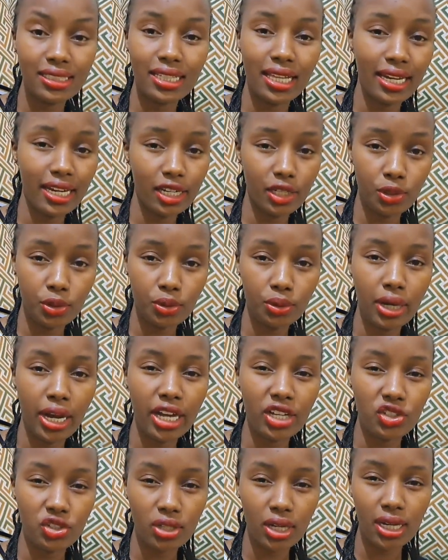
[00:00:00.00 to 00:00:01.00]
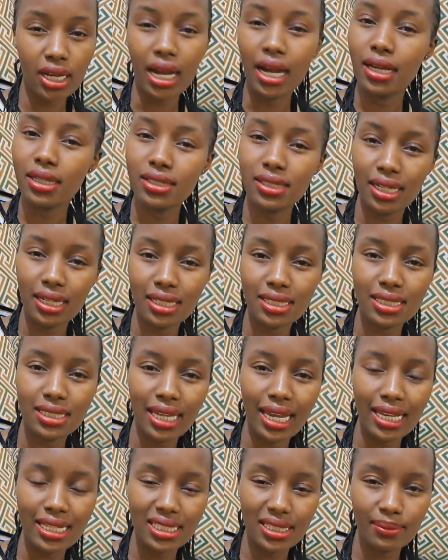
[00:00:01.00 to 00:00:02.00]
that I know, her child's
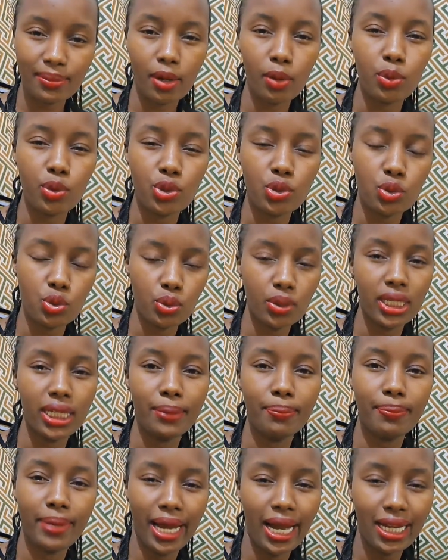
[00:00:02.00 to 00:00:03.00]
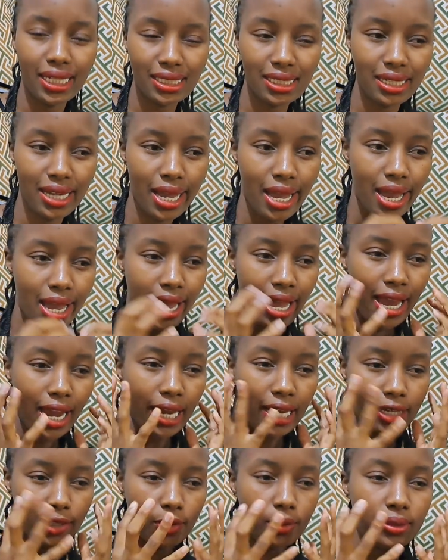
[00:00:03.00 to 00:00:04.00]
eczema was really bad,
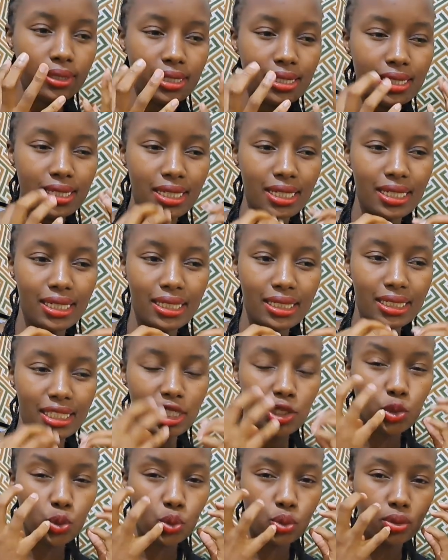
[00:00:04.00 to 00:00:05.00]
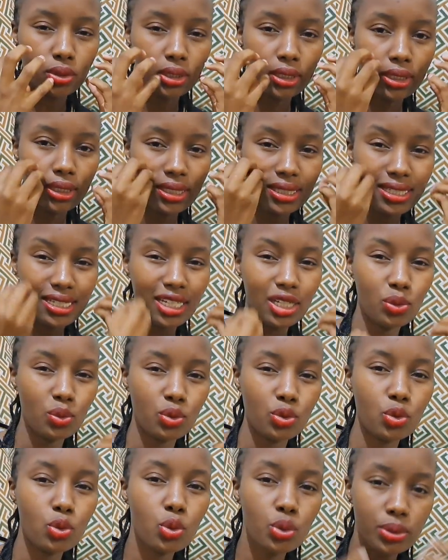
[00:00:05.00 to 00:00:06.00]
and on the skin, the skin would
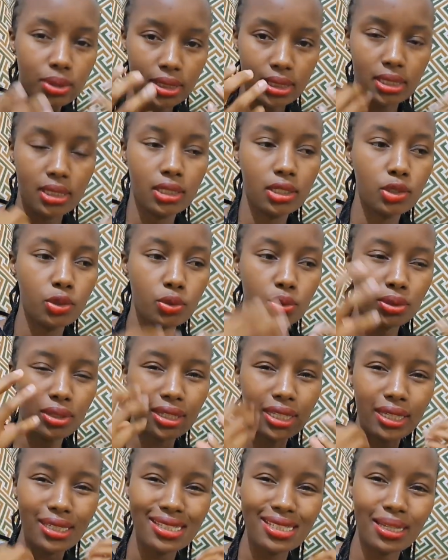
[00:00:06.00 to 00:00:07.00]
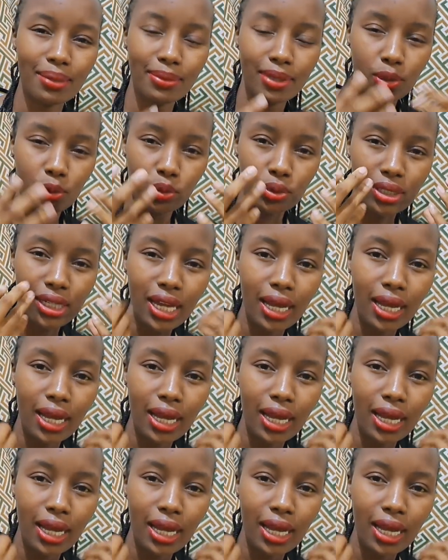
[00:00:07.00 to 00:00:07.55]
ooze. Something would